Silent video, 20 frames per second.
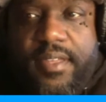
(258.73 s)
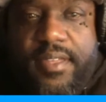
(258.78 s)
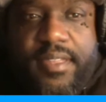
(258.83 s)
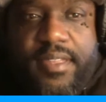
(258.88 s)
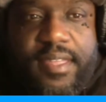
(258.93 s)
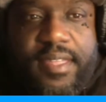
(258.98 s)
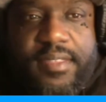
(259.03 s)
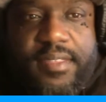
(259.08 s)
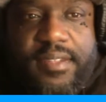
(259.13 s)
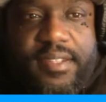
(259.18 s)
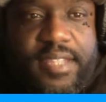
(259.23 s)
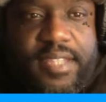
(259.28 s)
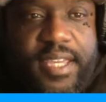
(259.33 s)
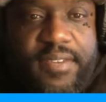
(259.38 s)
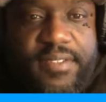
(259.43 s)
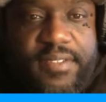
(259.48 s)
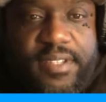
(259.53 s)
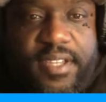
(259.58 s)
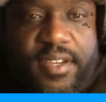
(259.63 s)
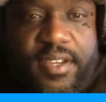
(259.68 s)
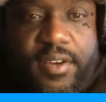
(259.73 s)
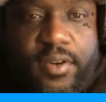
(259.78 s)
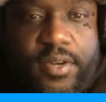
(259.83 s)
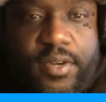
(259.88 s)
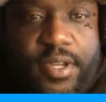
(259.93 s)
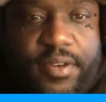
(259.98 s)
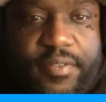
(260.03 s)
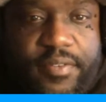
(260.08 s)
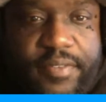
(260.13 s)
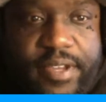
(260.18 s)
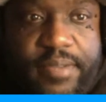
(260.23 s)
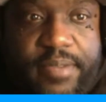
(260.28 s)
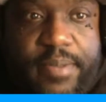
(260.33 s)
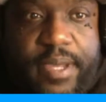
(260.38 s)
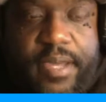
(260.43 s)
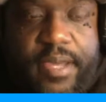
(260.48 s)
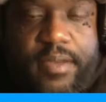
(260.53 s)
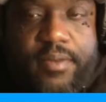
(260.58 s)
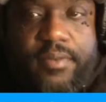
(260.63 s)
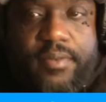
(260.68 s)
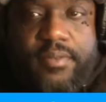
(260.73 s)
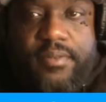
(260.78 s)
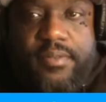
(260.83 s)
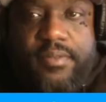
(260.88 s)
Anthony Davis can go get a rebound,